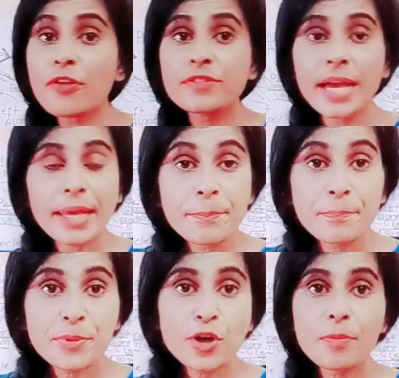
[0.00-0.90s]
the
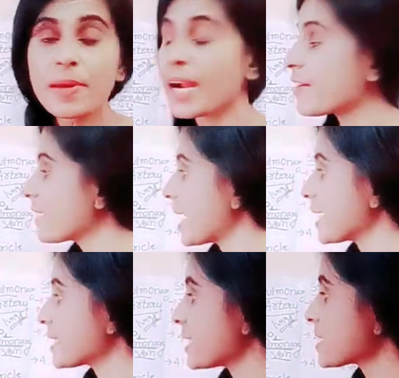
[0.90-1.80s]
impure blood will
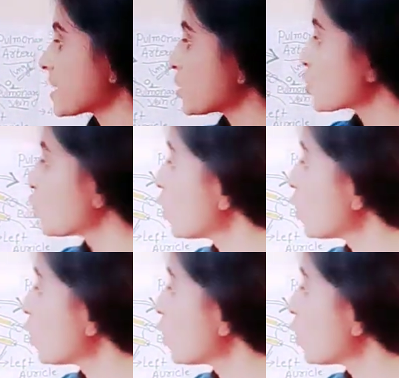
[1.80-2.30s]
enter into